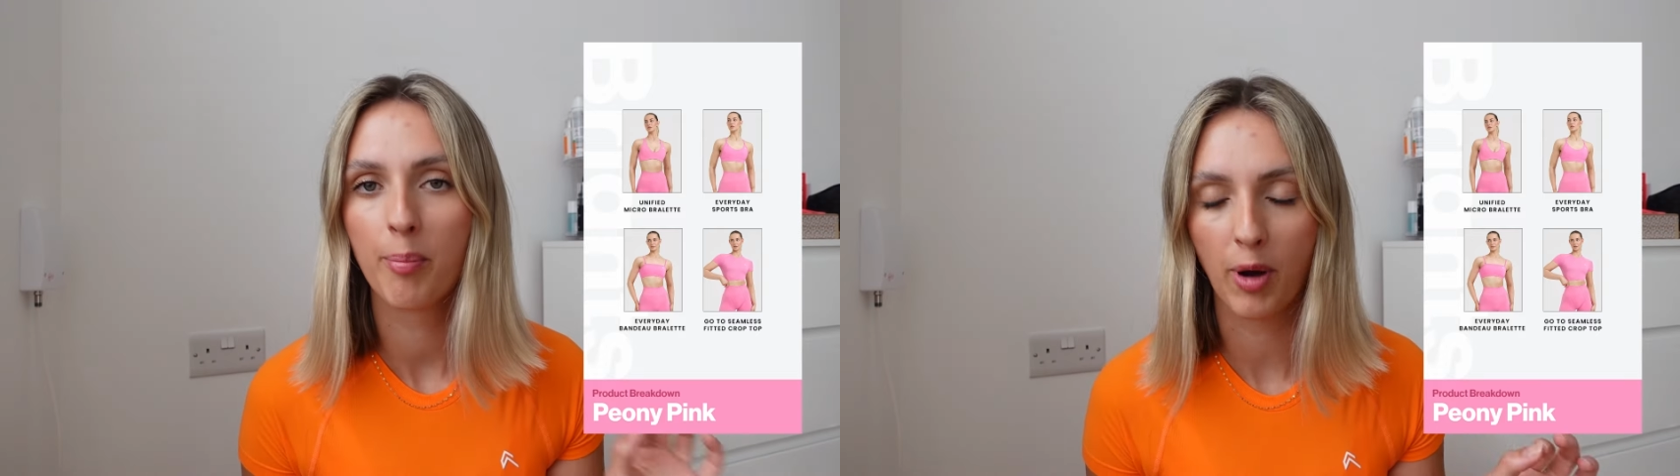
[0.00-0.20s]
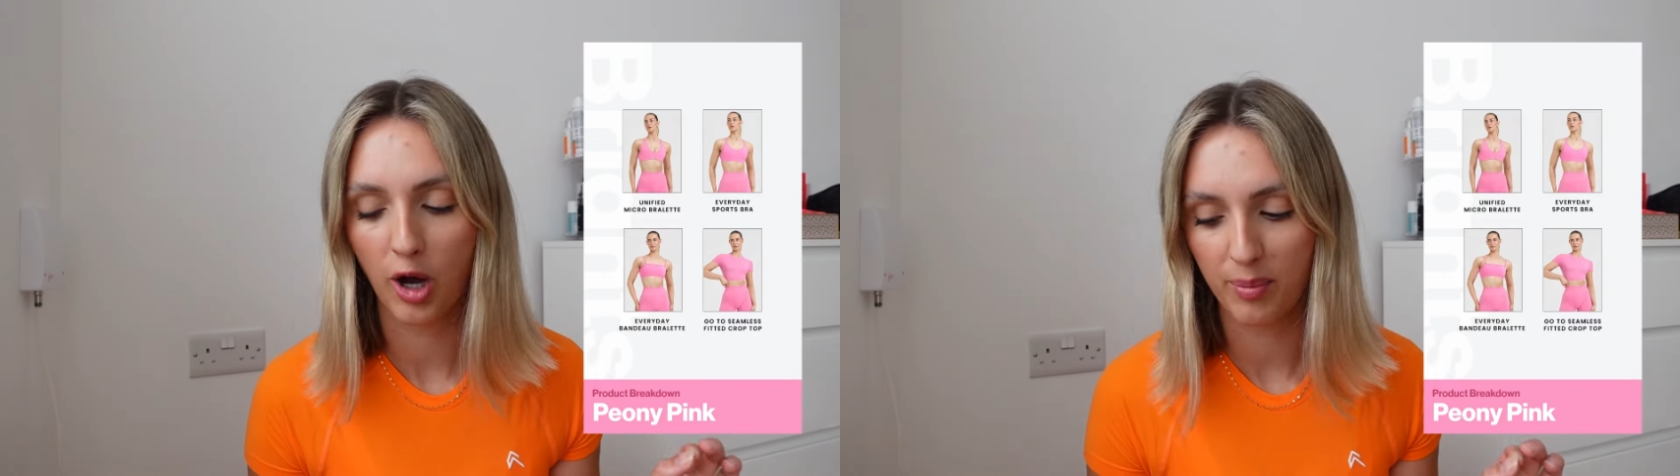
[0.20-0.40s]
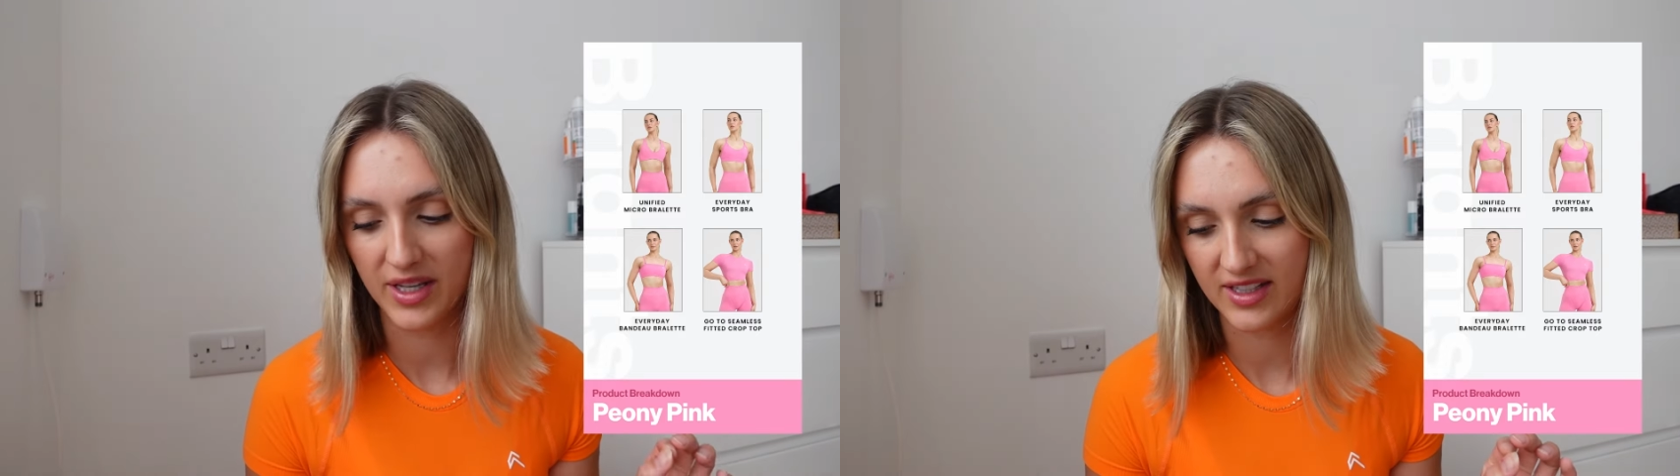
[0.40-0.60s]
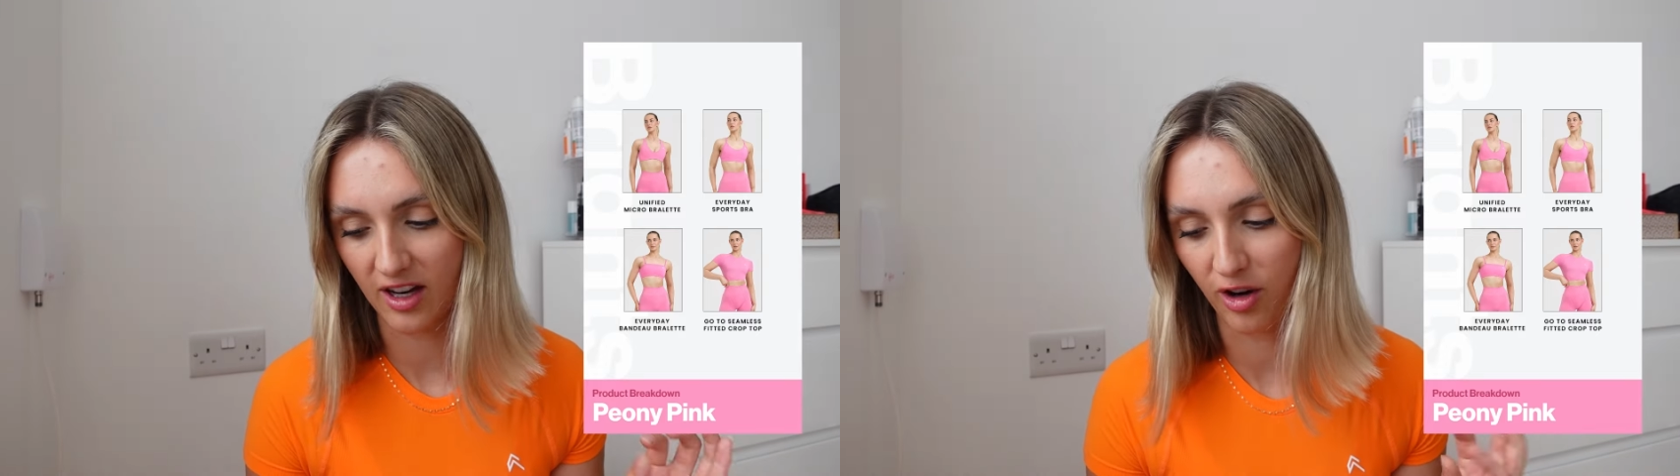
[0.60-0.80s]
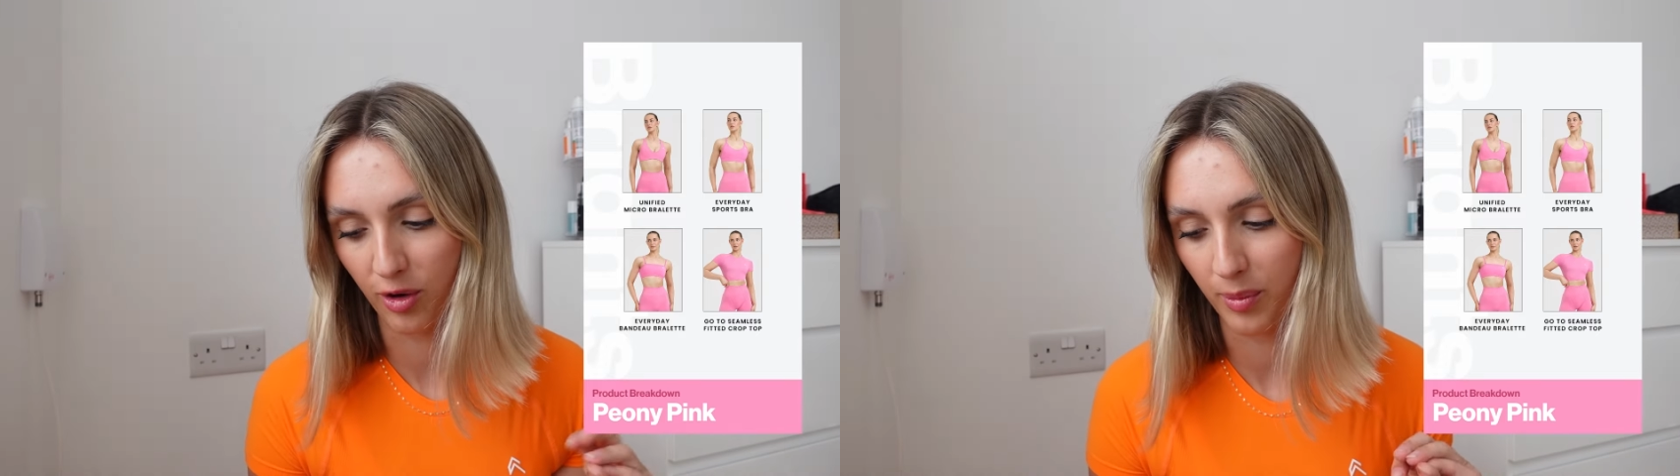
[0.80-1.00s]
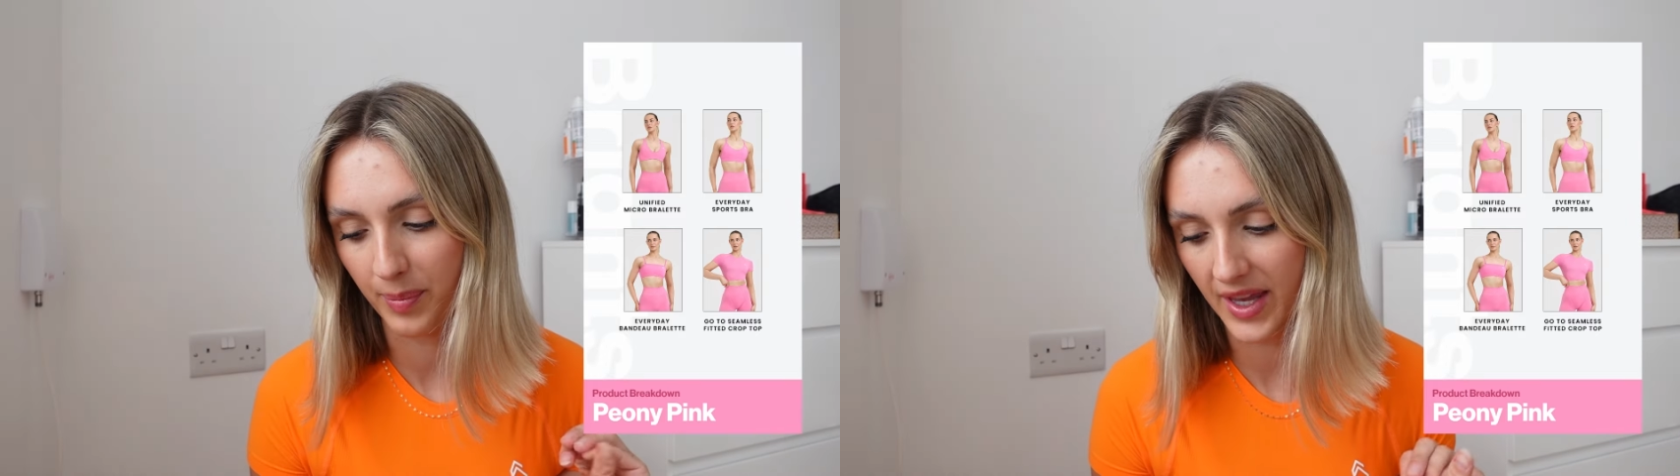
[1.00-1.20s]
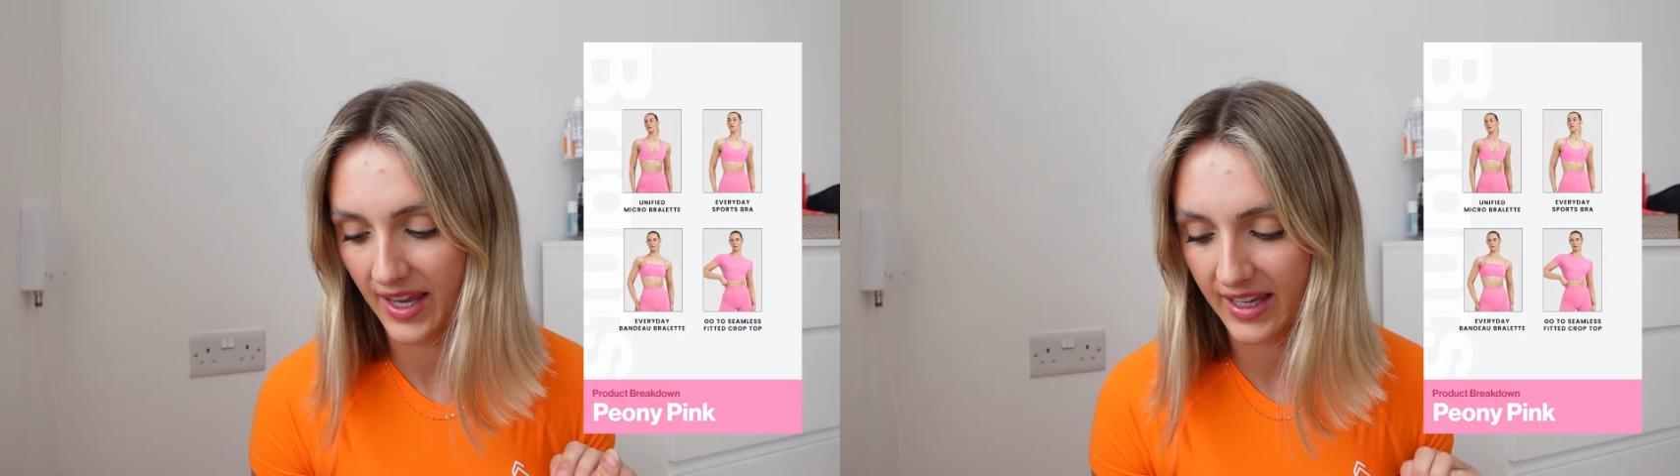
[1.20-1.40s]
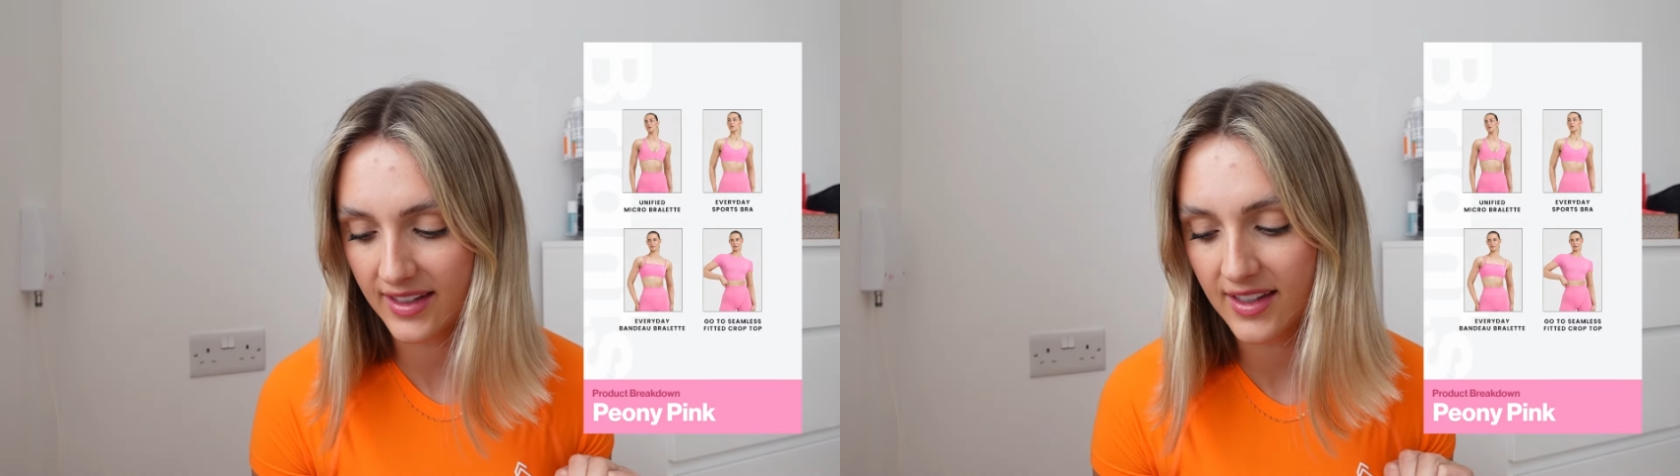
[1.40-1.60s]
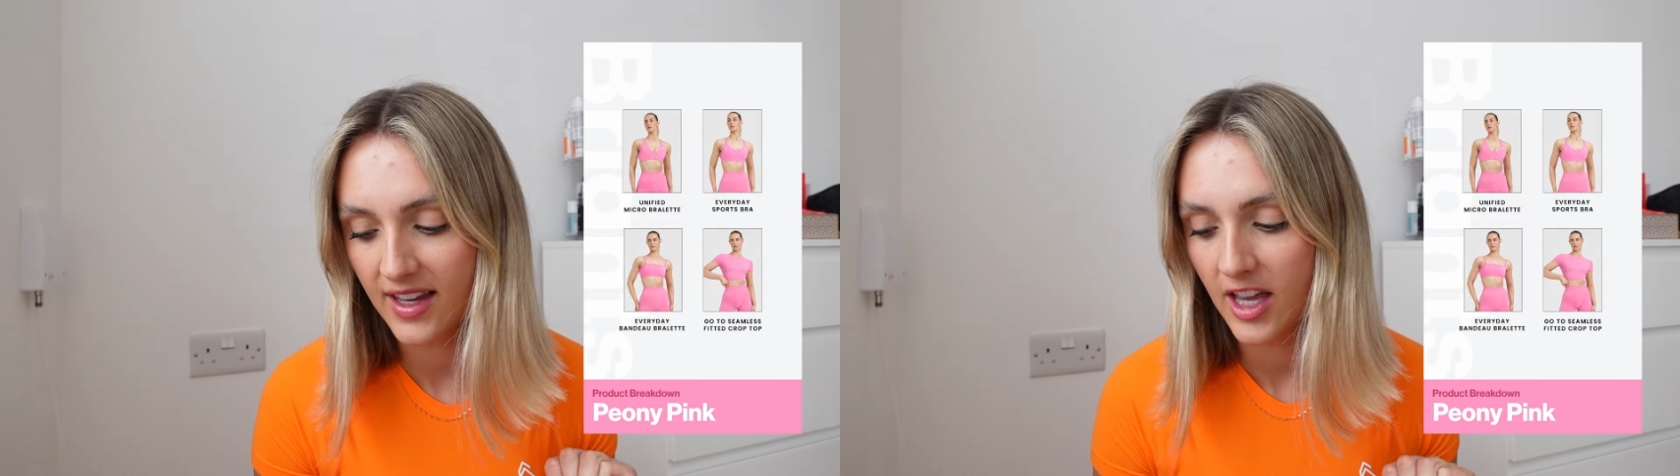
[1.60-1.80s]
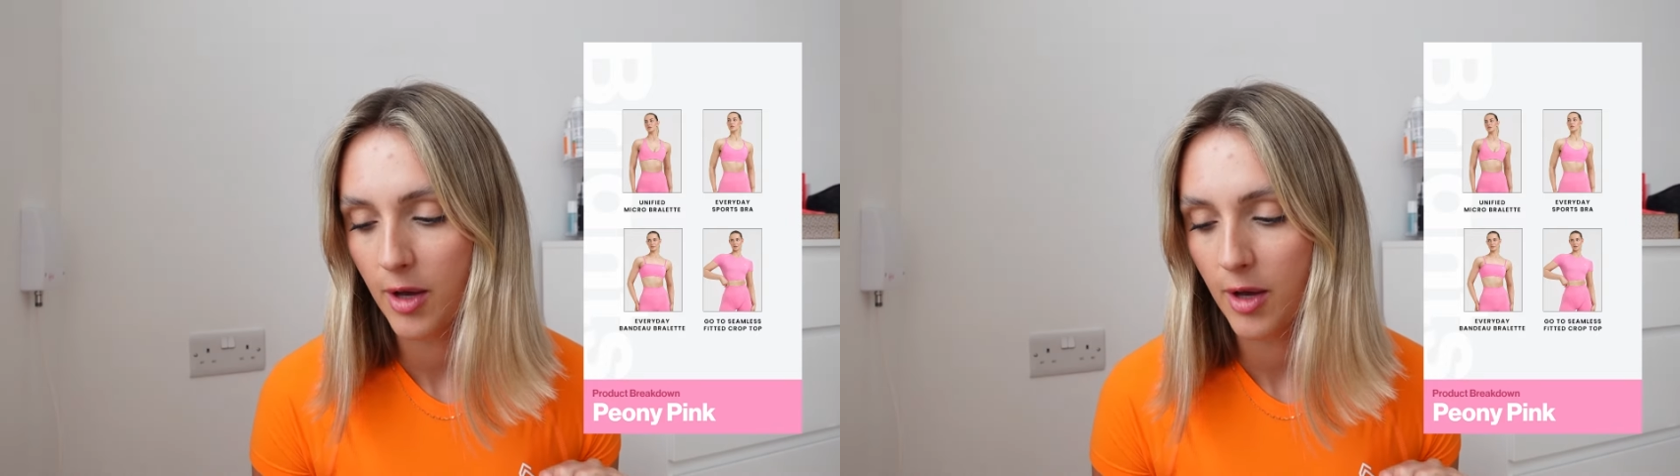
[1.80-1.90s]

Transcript: Barbie style pink.